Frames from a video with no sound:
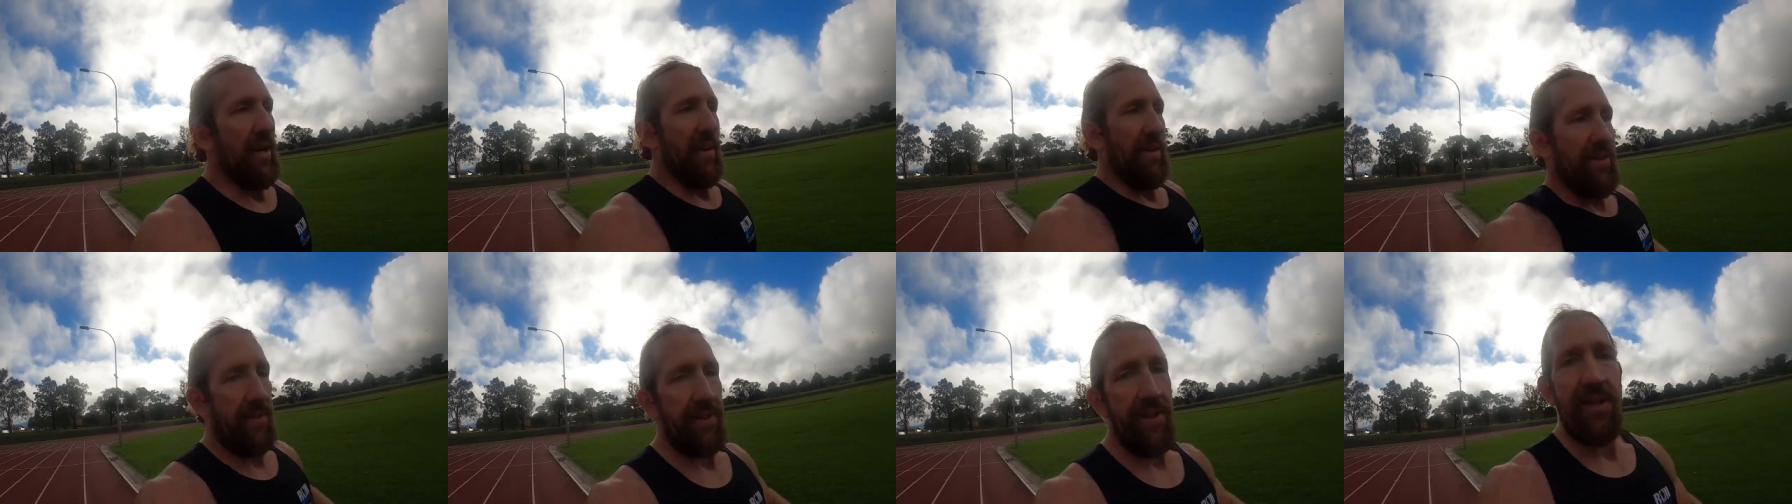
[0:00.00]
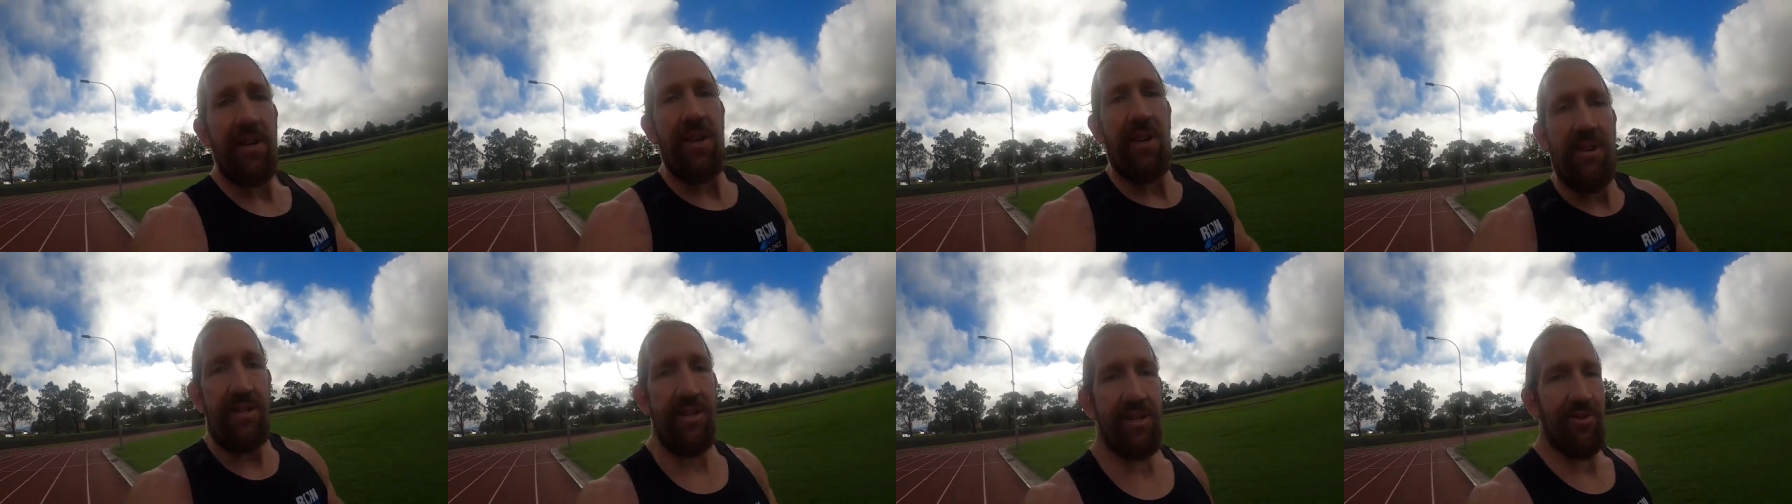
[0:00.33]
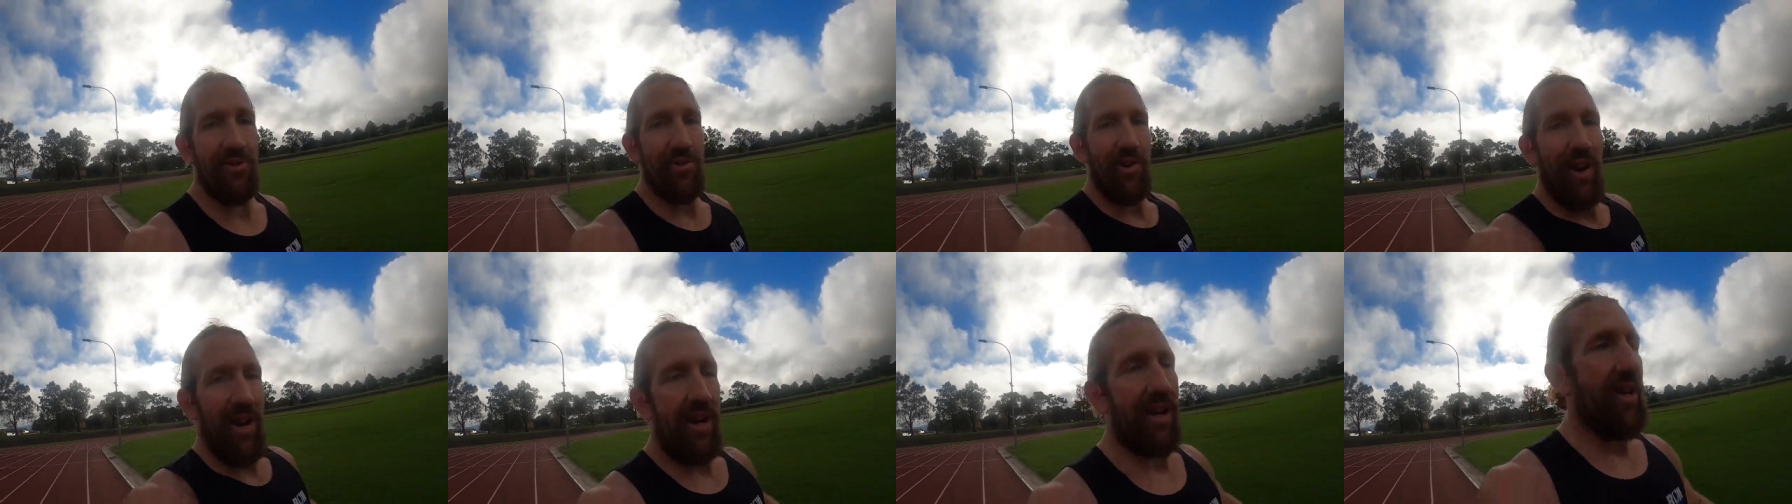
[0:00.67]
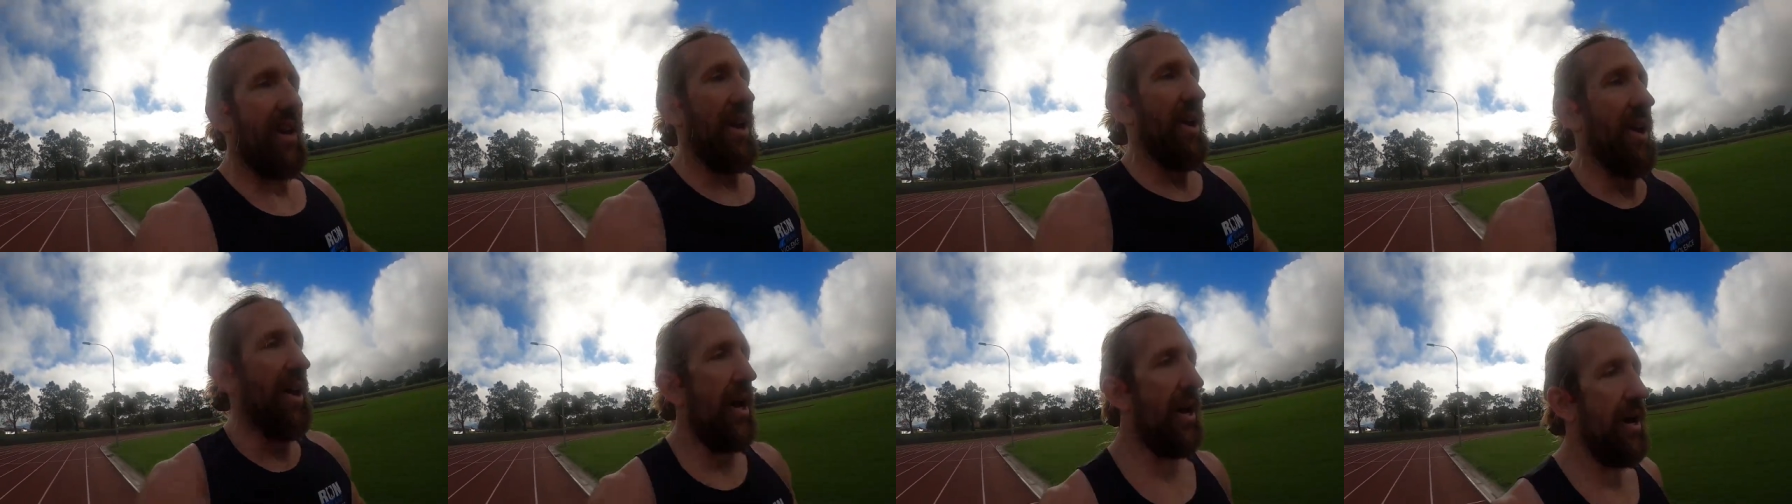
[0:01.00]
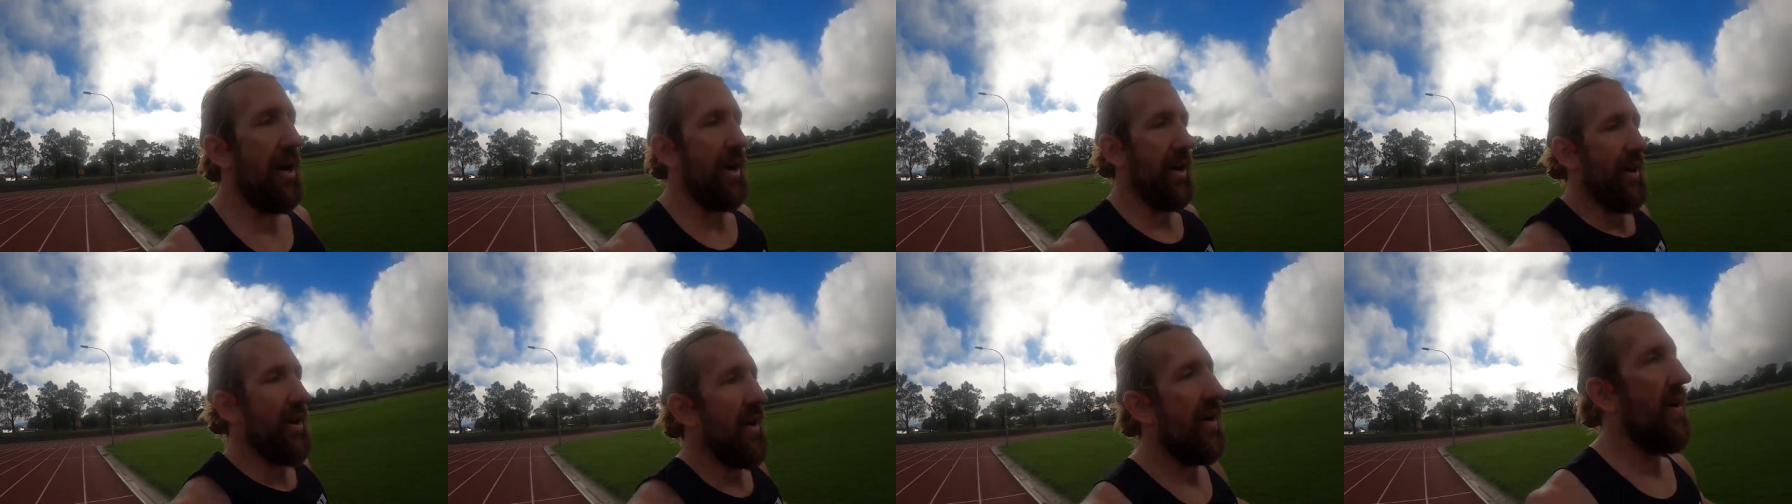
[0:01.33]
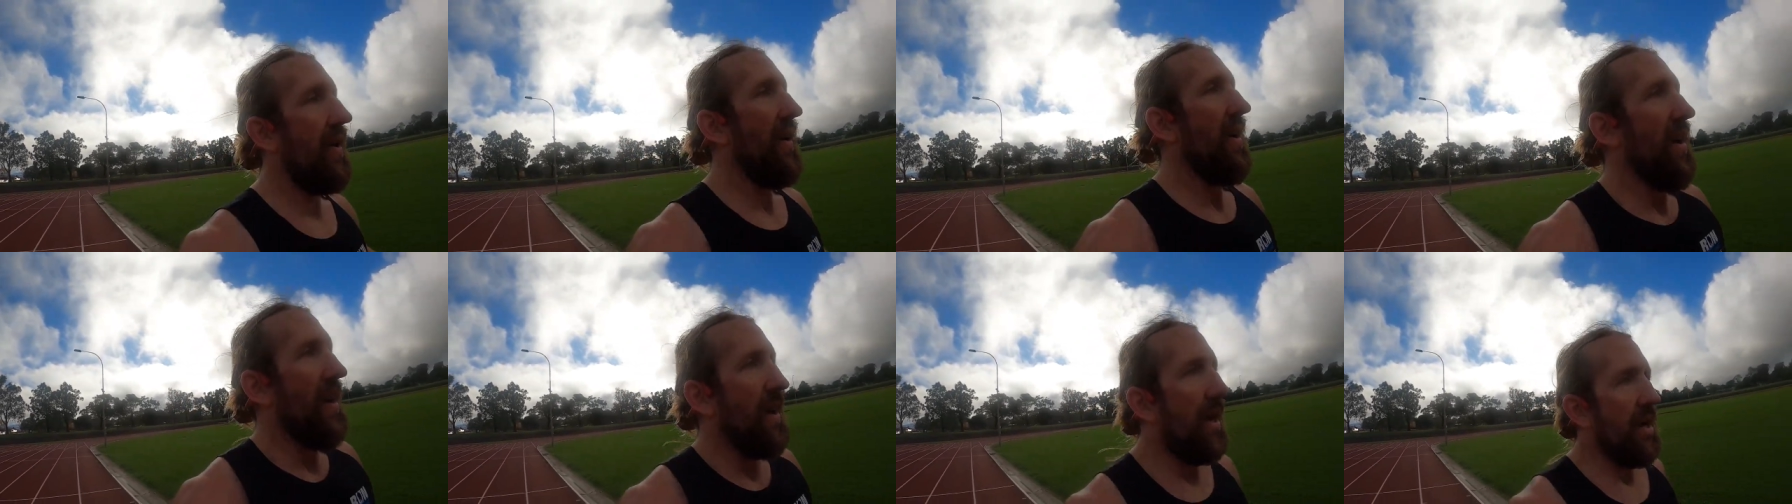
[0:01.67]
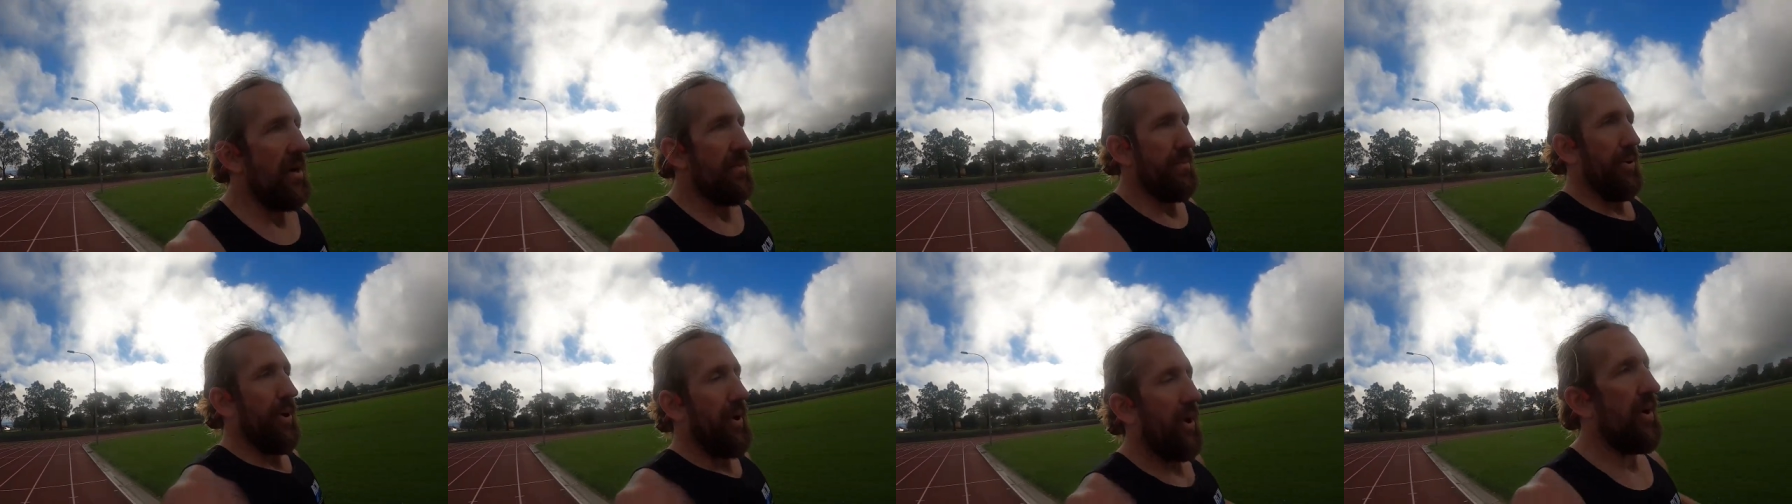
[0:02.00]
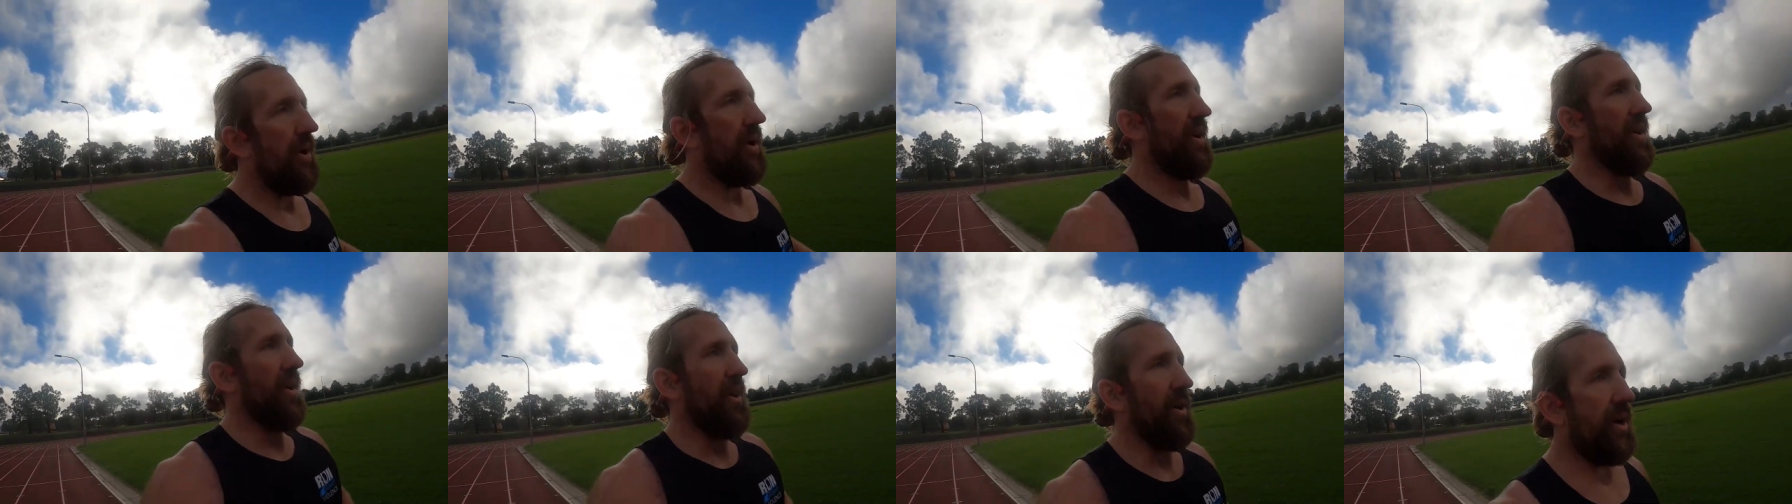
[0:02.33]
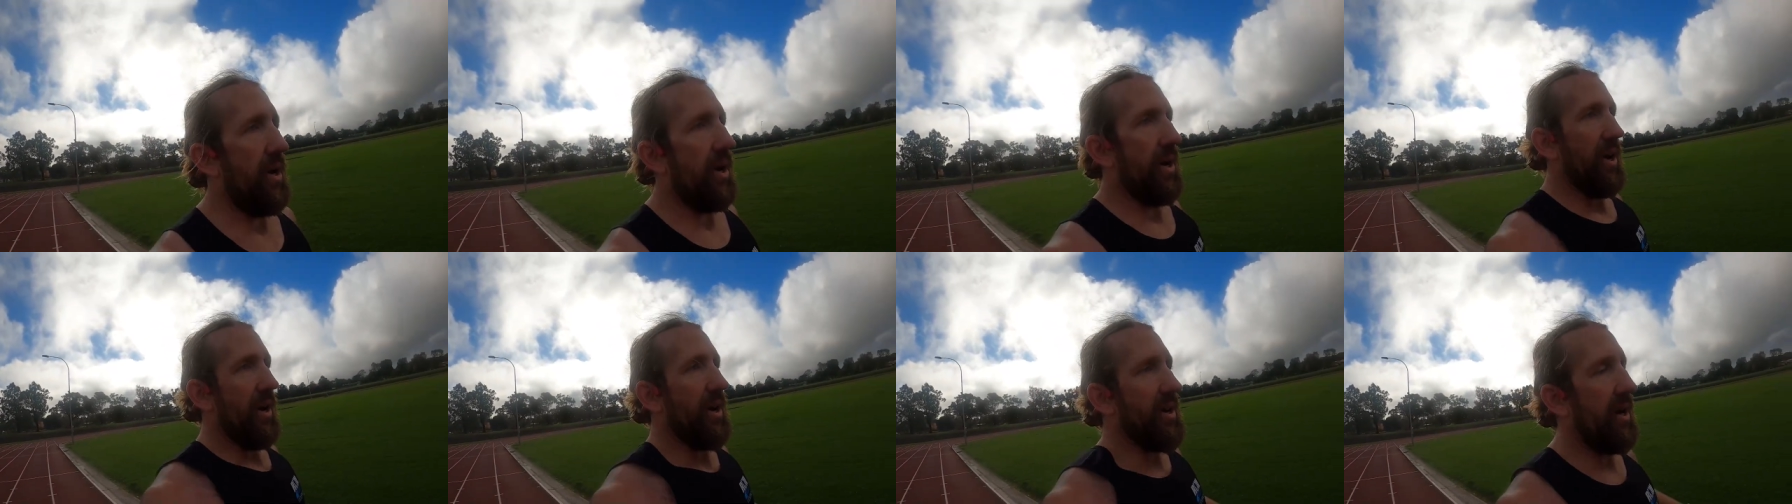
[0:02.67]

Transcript: athletics track per